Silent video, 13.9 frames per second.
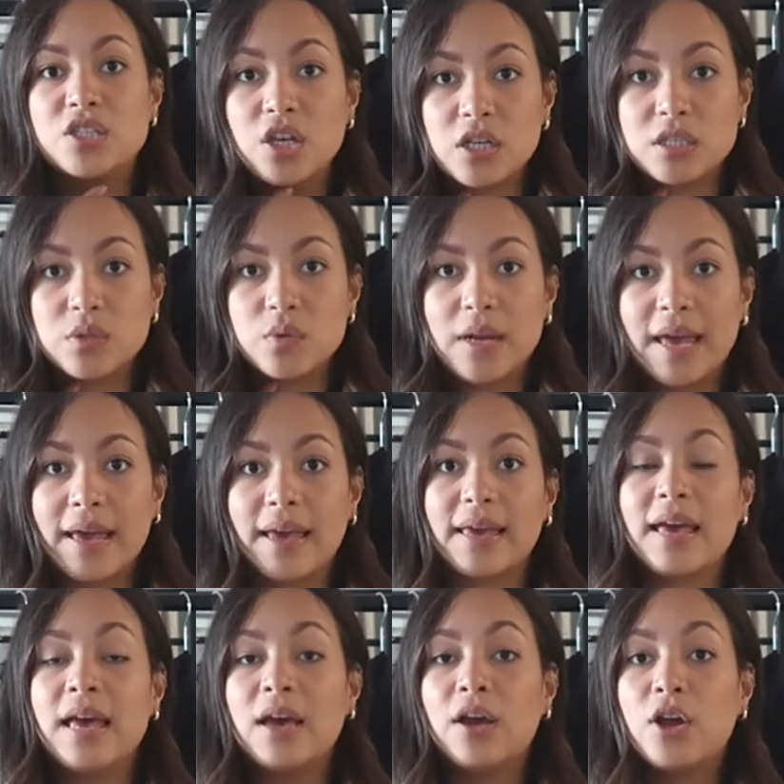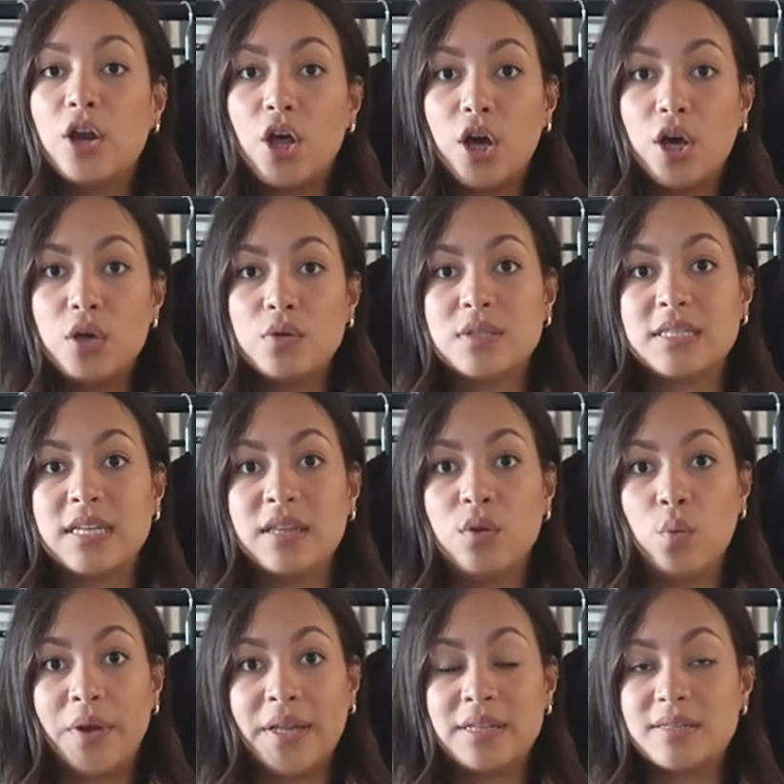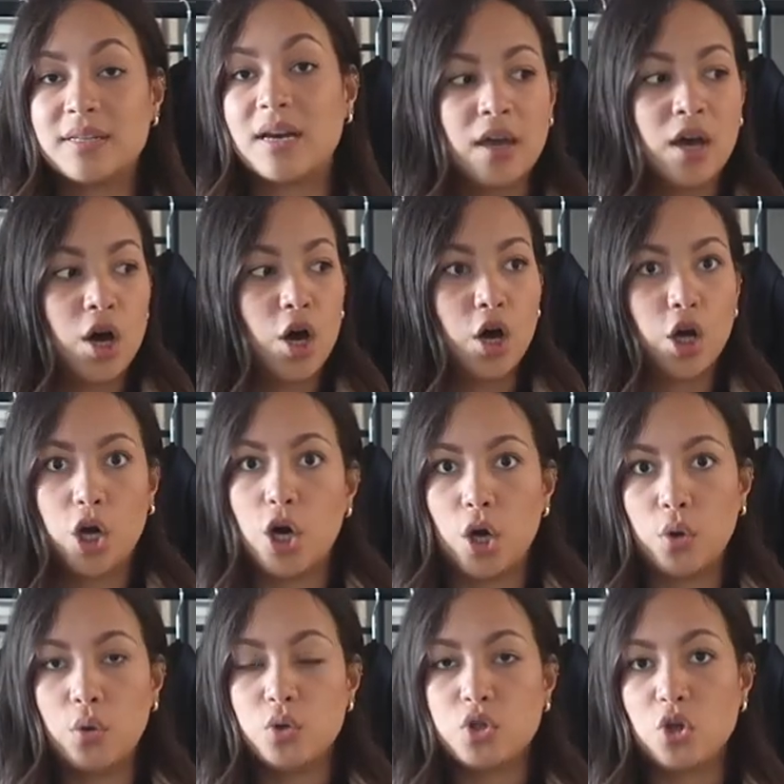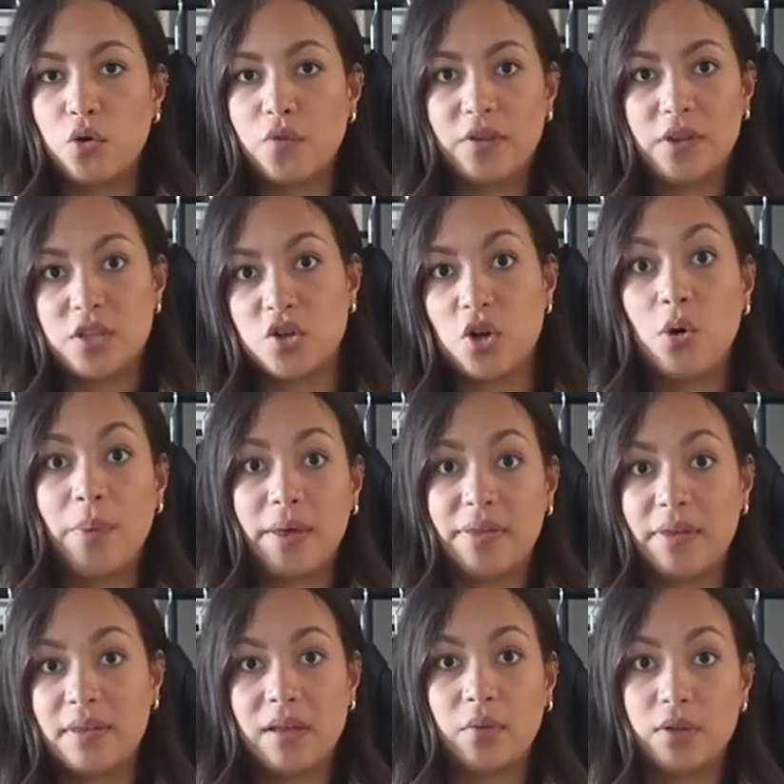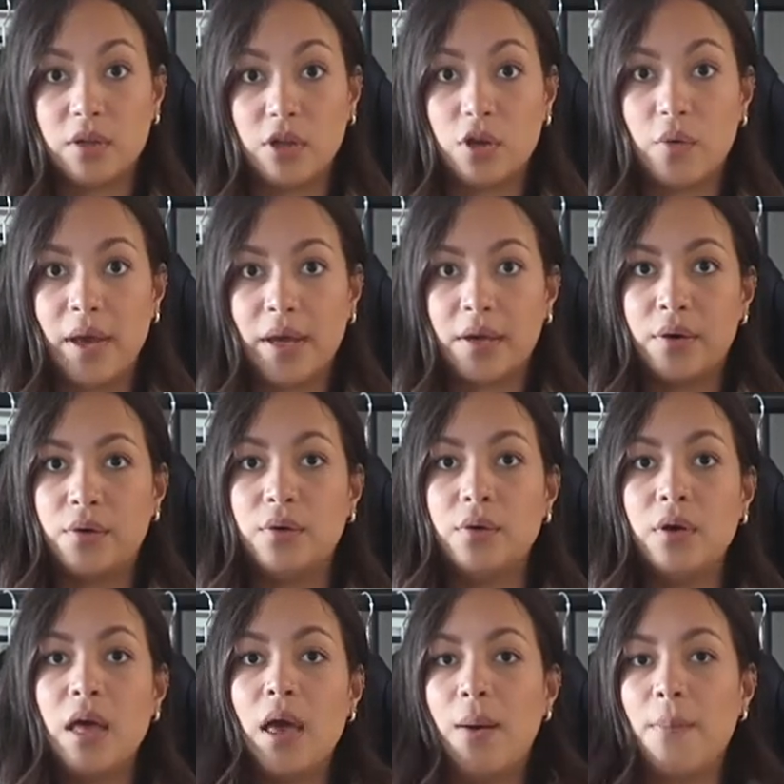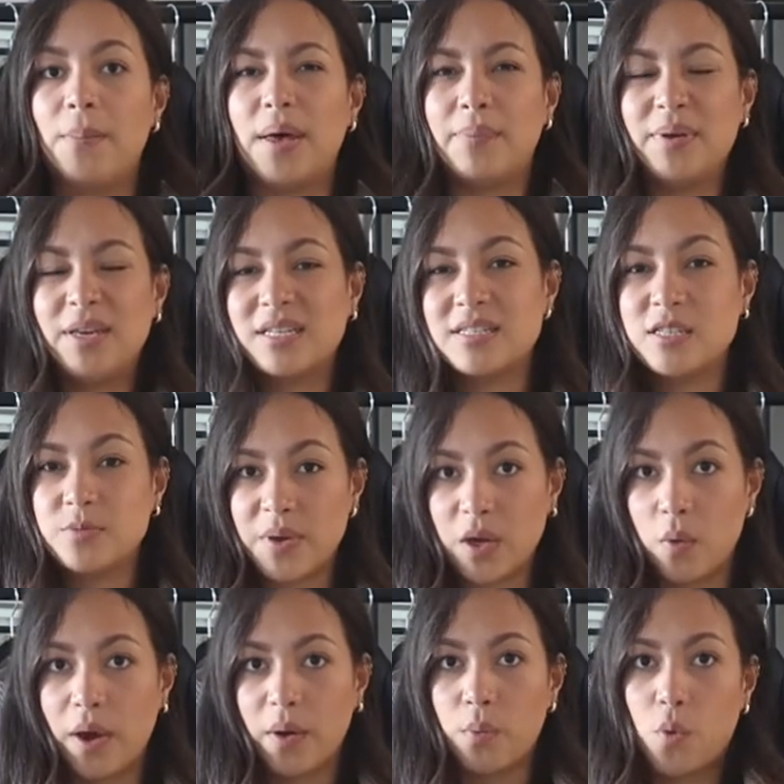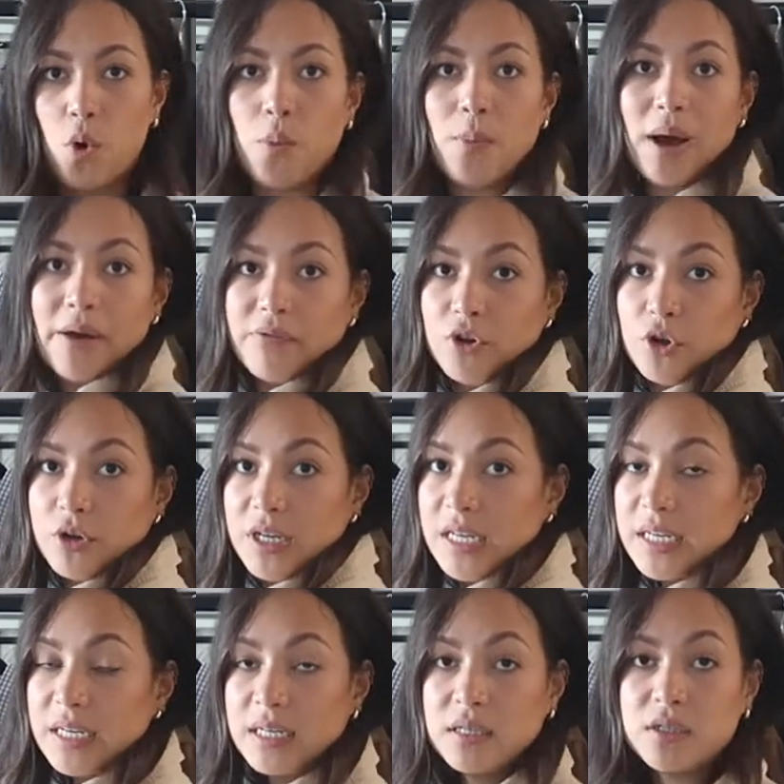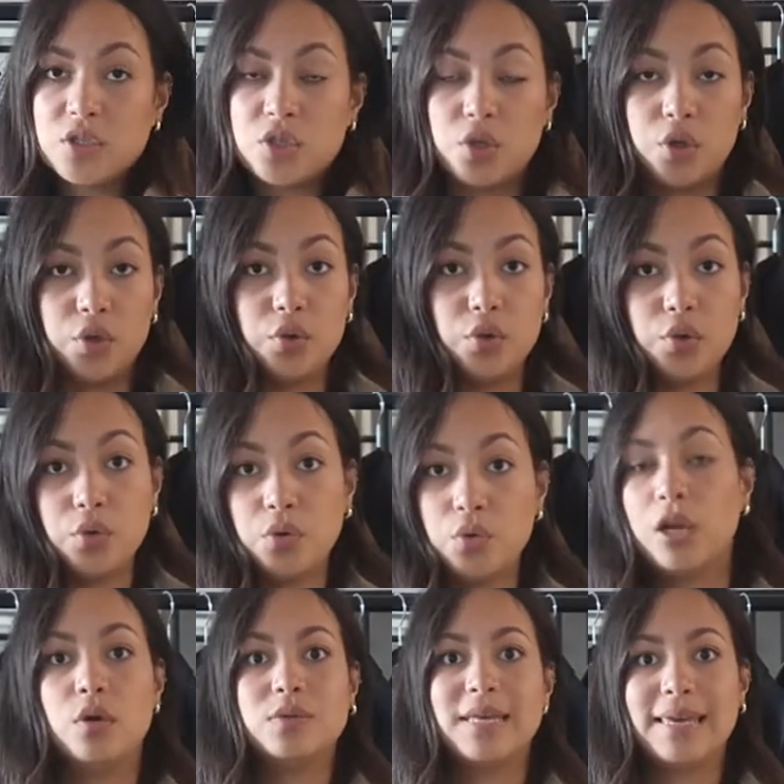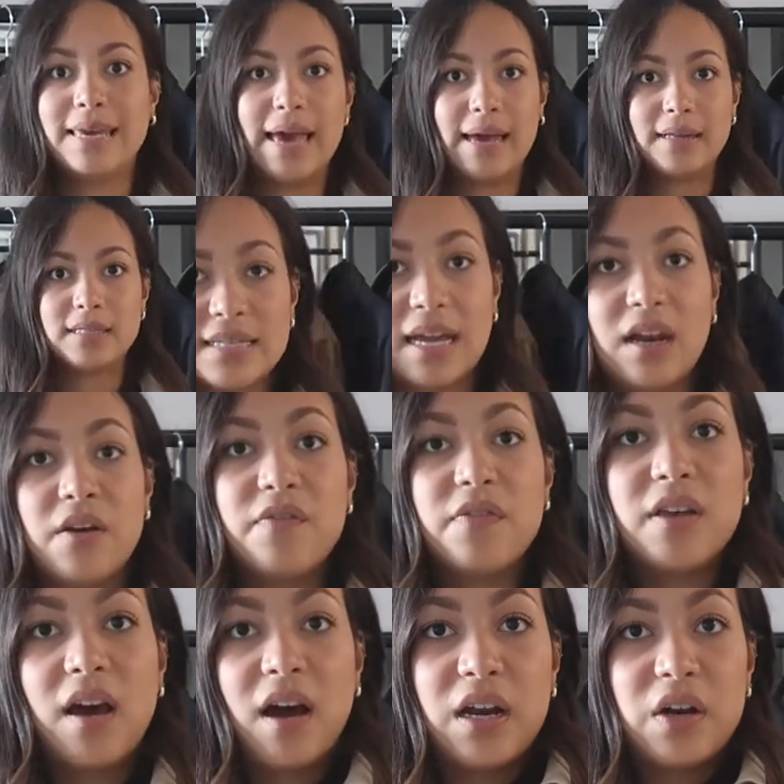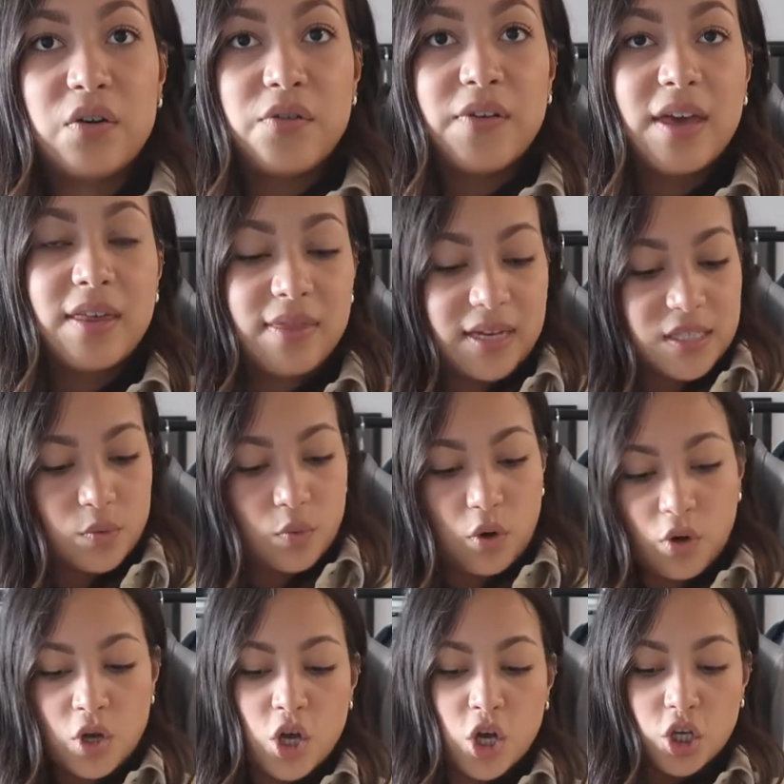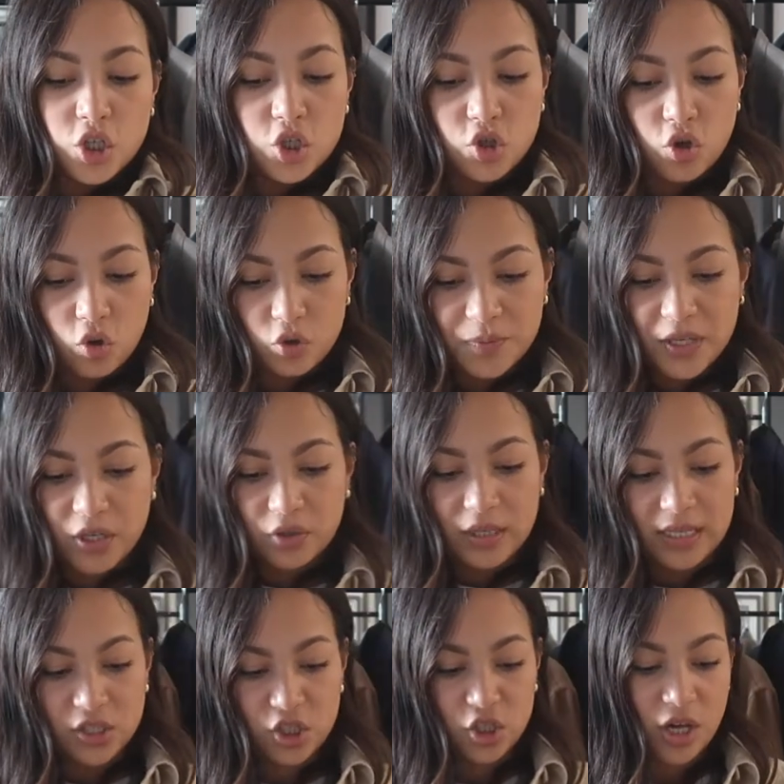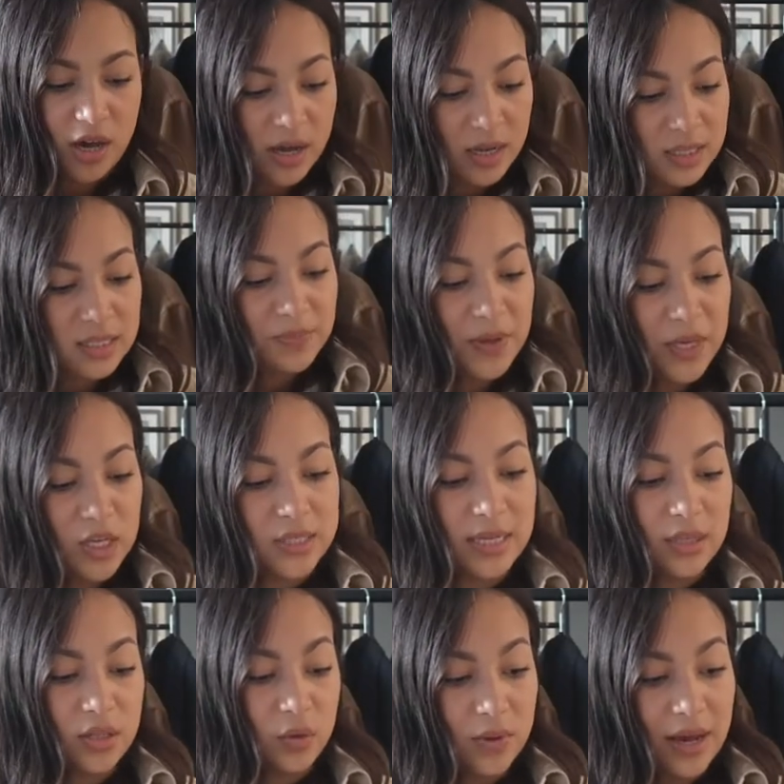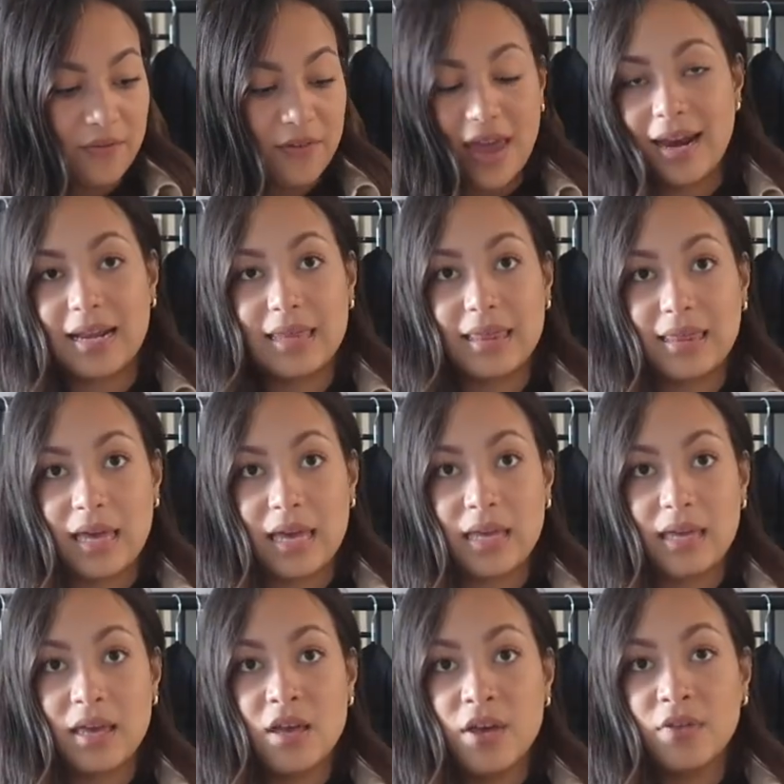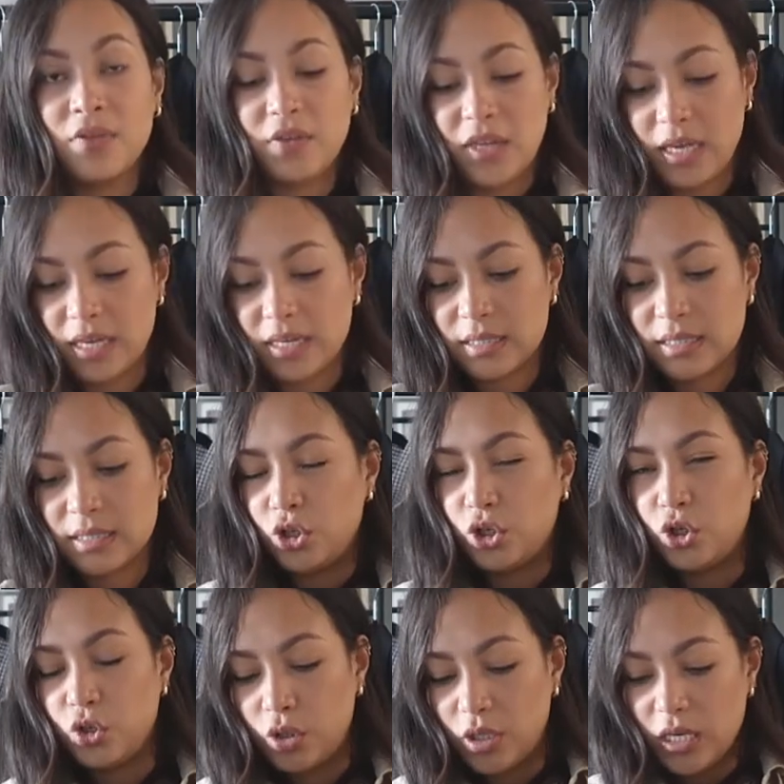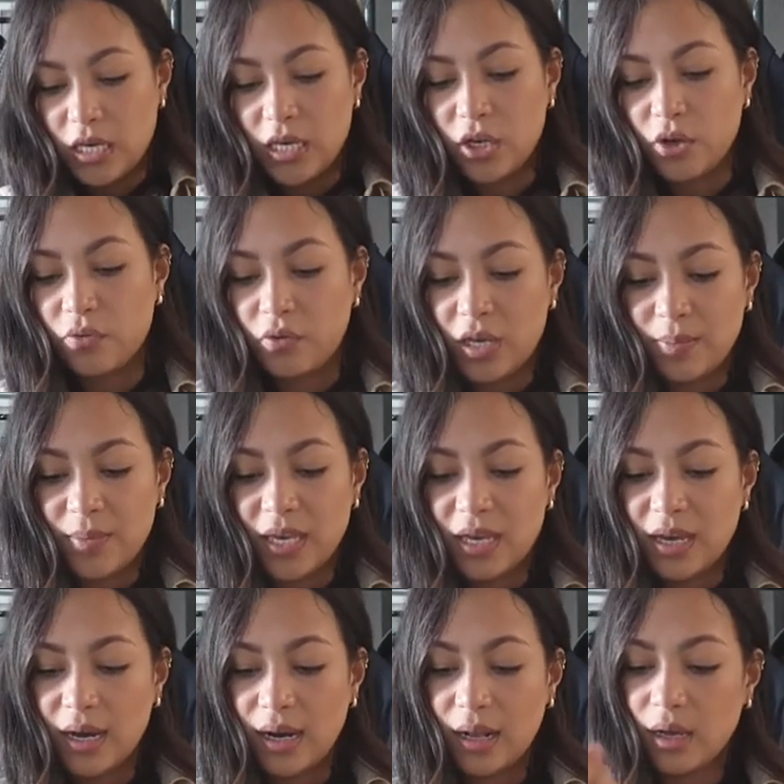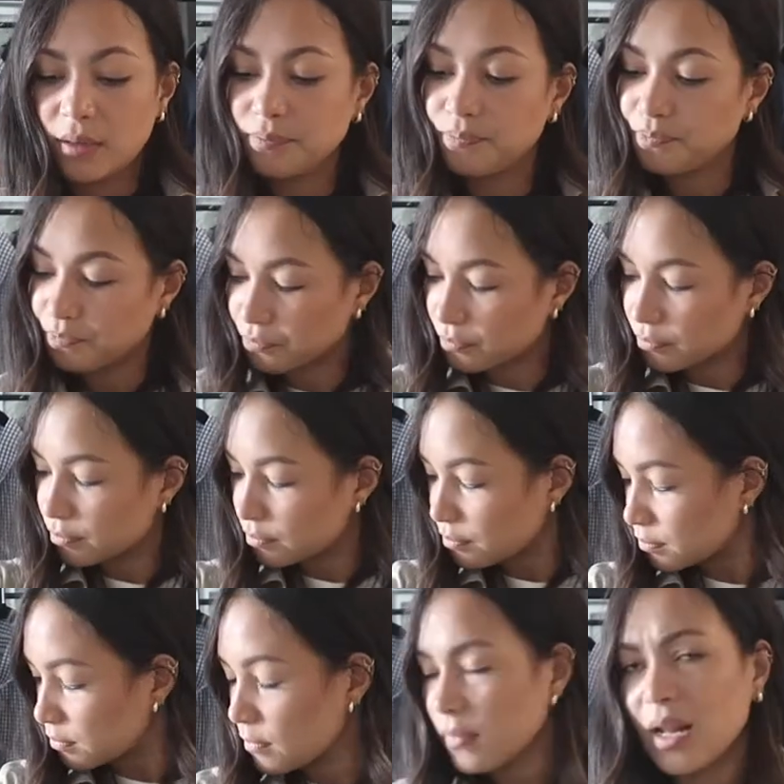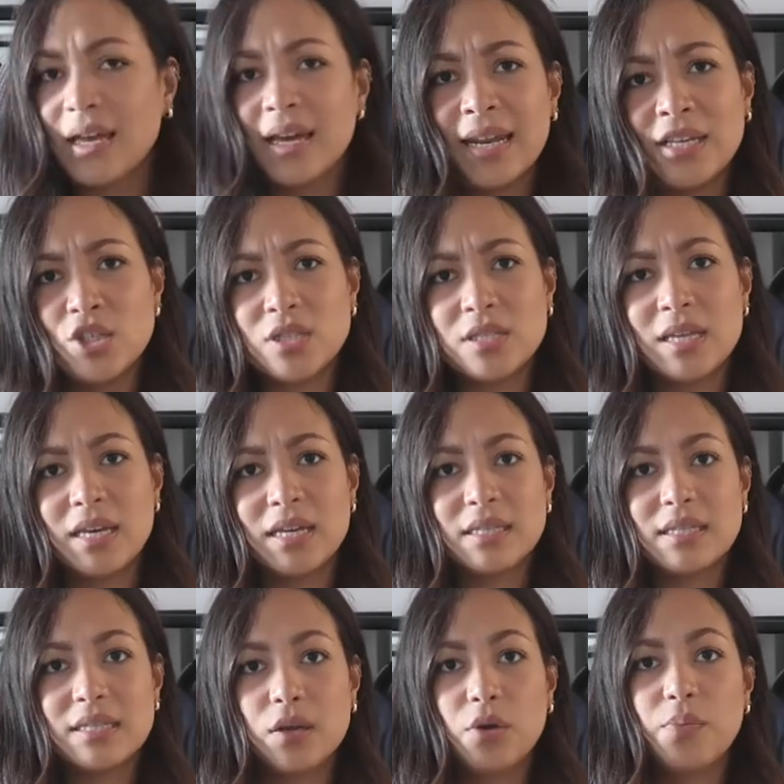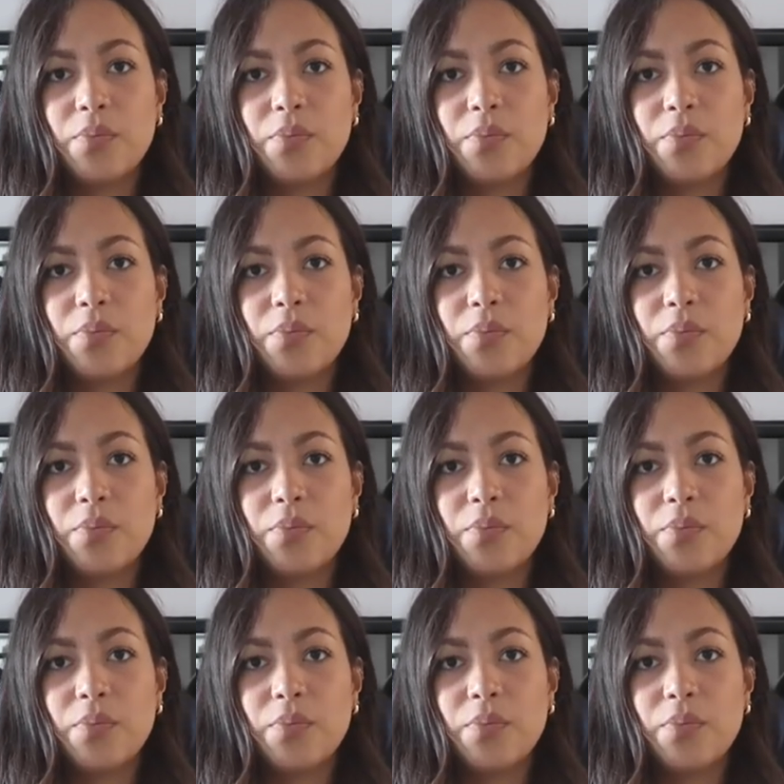turtleneck closed in the winter, a coat over the top. I think that would look quite cool, but because it's been quite warm, I've not needed to close it yet. I love the color of it. That's what sold me on this shirt, because I don't have anything this nudie creamy color, and I just think it's so